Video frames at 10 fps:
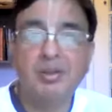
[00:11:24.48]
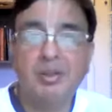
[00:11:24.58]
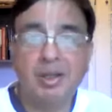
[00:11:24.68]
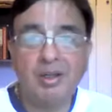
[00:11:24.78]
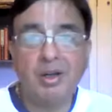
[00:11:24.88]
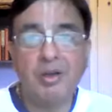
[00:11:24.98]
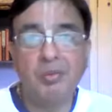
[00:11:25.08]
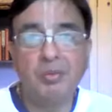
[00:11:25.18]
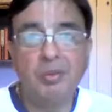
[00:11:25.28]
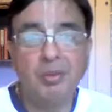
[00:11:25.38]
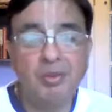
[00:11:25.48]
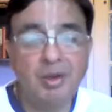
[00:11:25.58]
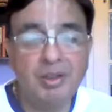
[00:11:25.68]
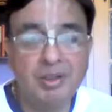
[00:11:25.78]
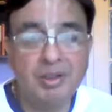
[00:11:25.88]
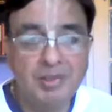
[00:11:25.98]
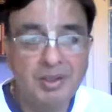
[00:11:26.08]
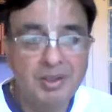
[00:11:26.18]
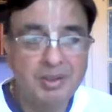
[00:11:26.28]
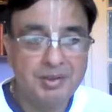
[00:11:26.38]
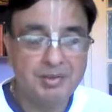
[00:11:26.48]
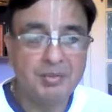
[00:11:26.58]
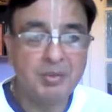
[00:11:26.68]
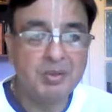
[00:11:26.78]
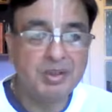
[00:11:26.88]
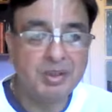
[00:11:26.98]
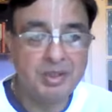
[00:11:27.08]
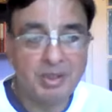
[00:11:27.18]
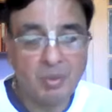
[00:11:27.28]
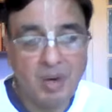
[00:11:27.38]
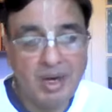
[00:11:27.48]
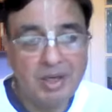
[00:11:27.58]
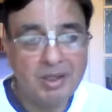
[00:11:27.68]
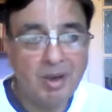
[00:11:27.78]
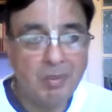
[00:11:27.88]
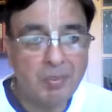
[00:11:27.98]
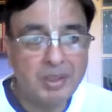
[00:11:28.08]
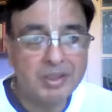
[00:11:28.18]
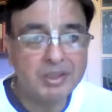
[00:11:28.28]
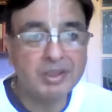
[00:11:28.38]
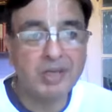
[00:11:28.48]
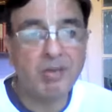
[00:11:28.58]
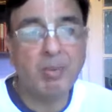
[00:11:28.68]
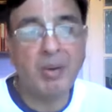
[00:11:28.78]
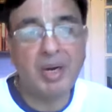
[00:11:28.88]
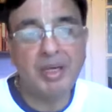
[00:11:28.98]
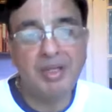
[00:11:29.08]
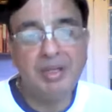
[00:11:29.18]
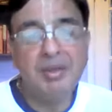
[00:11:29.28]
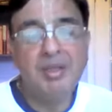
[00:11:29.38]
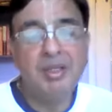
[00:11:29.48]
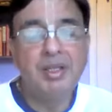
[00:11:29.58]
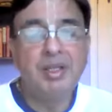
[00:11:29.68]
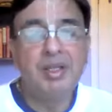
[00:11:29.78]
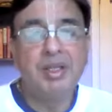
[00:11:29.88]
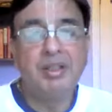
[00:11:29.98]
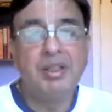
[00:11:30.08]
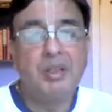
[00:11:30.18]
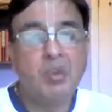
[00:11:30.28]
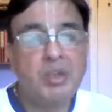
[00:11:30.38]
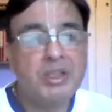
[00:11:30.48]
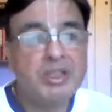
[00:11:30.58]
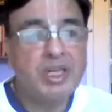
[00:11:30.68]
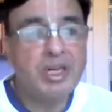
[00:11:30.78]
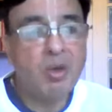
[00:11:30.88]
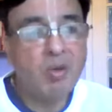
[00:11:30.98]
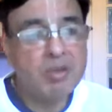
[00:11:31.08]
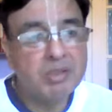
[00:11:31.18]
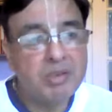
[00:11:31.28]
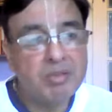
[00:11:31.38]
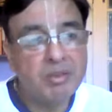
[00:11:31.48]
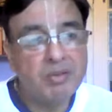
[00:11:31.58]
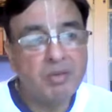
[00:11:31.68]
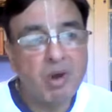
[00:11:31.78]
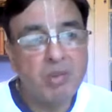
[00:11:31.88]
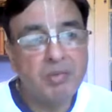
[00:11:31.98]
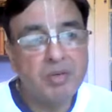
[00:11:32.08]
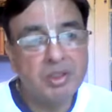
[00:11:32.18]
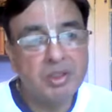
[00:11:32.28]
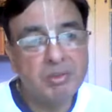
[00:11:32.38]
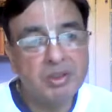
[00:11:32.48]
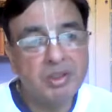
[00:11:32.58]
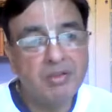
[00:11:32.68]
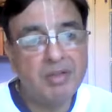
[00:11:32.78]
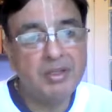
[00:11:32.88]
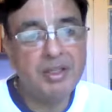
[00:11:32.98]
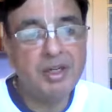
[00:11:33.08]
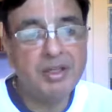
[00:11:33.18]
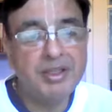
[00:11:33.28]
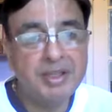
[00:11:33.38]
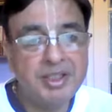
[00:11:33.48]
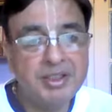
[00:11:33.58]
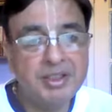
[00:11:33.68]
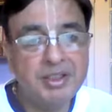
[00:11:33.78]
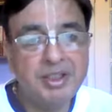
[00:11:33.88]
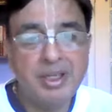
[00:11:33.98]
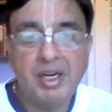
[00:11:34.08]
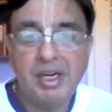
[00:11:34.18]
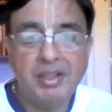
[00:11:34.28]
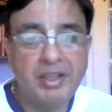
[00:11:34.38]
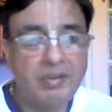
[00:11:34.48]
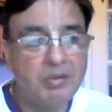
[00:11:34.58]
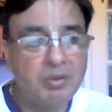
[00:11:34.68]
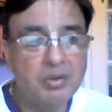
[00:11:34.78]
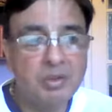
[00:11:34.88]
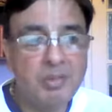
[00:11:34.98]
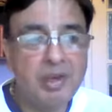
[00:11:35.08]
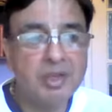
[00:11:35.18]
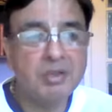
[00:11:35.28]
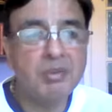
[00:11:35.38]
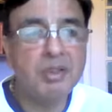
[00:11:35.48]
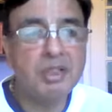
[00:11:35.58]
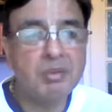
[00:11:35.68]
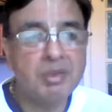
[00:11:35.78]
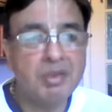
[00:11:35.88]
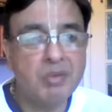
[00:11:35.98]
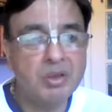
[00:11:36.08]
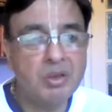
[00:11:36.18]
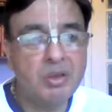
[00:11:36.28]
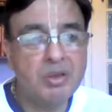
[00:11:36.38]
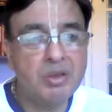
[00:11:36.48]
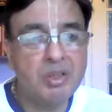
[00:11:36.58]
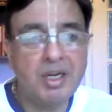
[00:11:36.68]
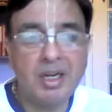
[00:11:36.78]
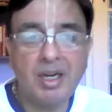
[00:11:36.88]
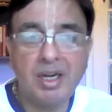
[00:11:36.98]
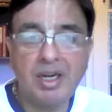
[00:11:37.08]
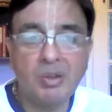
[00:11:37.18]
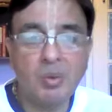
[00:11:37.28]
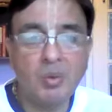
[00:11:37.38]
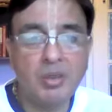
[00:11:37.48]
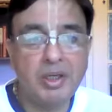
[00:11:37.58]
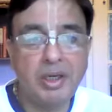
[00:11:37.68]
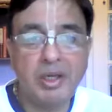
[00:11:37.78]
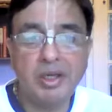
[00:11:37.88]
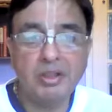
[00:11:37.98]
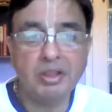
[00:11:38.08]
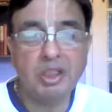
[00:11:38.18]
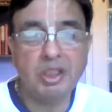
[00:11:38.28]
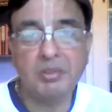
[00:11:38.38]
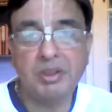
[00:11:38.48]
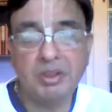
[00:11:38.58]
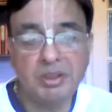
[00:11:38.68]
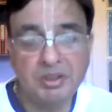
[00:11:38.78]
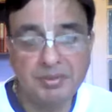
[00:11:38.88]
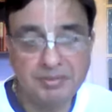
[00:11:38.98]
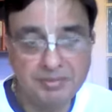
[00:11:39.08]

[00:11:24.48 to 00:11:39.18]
Now you've done what was required. Now please give up your anger. The devotees can always remember the form of Narsimhadev when they are in danger, and therefore the appearance of Narsimhadev was not at all inauspicious.